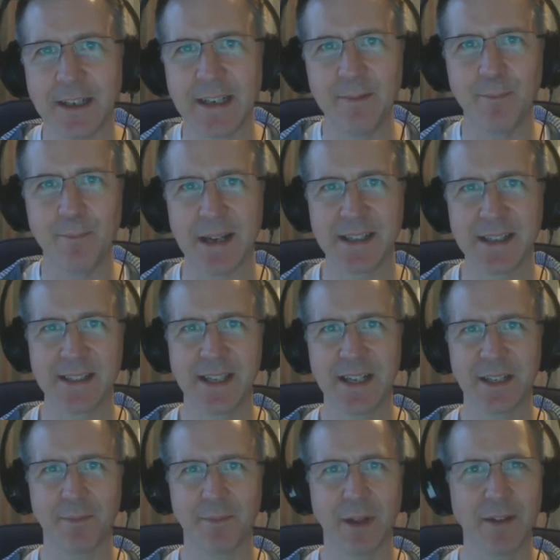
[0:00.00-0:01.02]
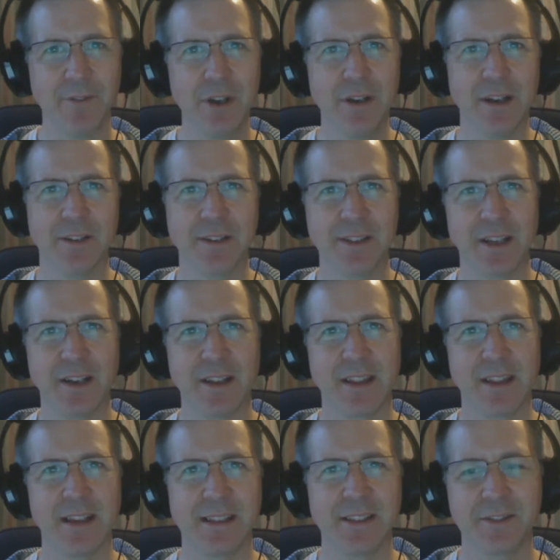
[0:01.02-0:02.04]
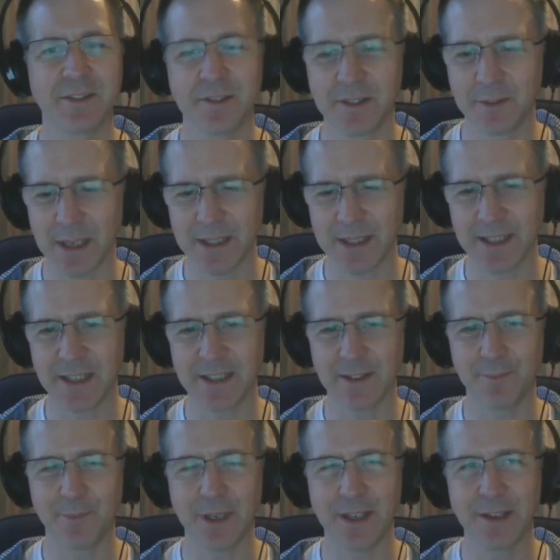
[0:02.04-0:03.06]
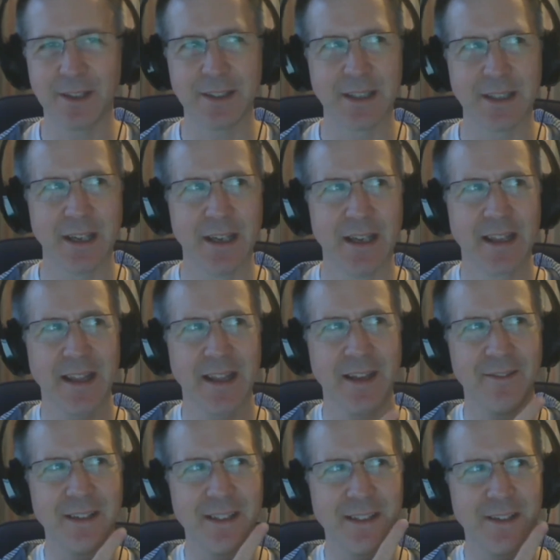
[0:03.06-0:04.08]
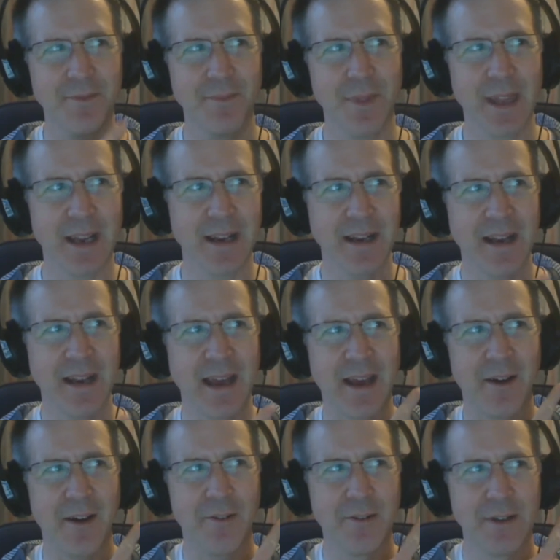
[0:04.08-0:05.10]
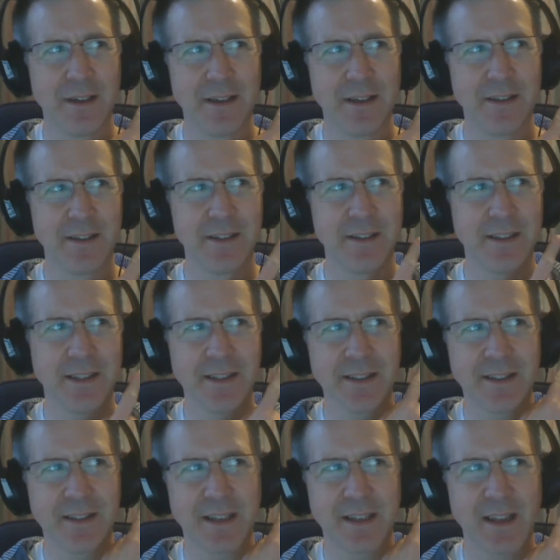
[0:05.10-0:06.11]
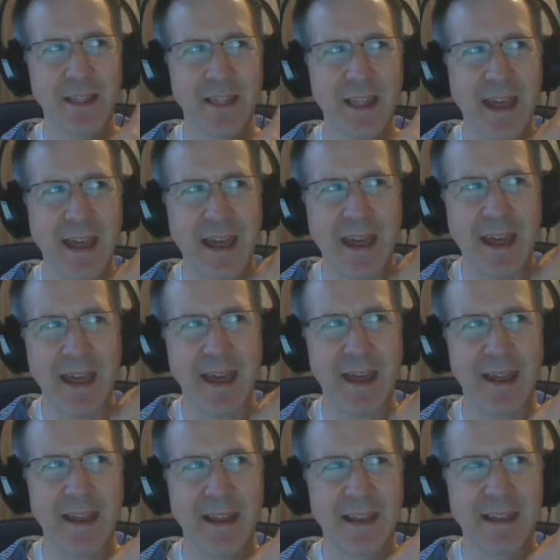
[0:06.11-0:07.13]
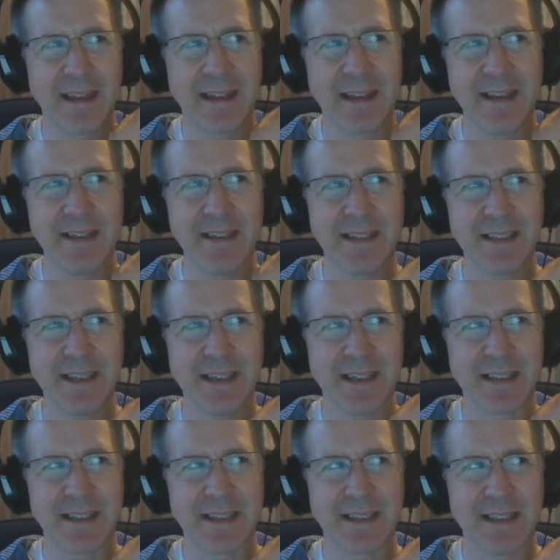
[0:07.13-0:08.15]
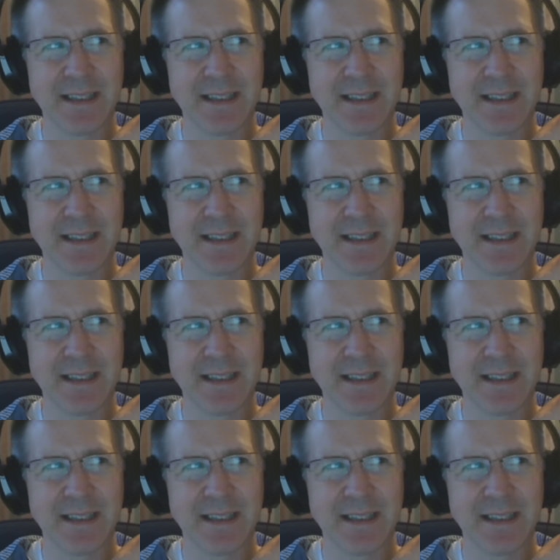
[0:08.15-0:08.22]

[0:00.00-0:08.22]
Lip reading: in my setup? Have you noticed anything additional in my setup? Because there is something now just there. Can you see it?